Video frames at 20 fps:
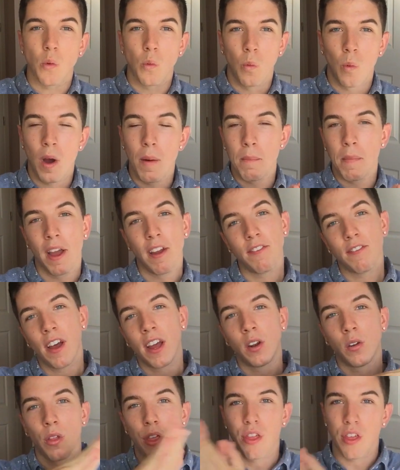what my
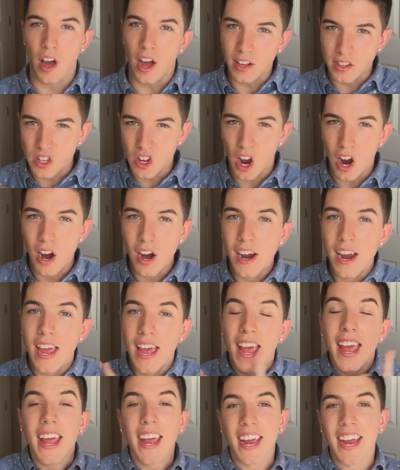final thoughts are.
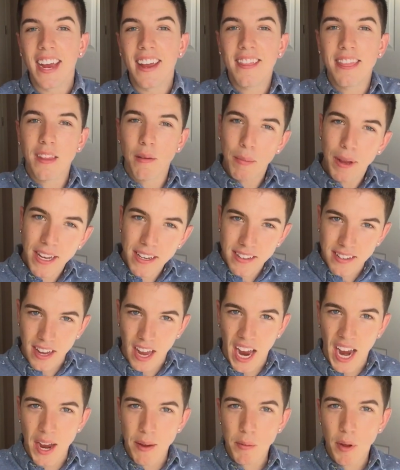In the
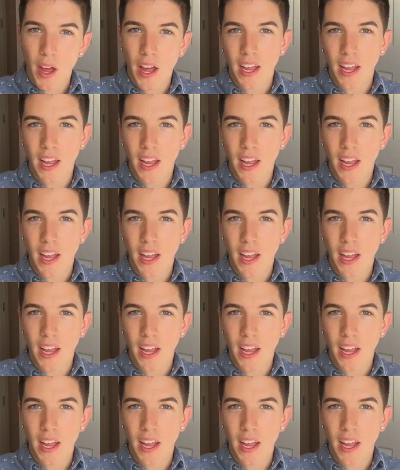meantime,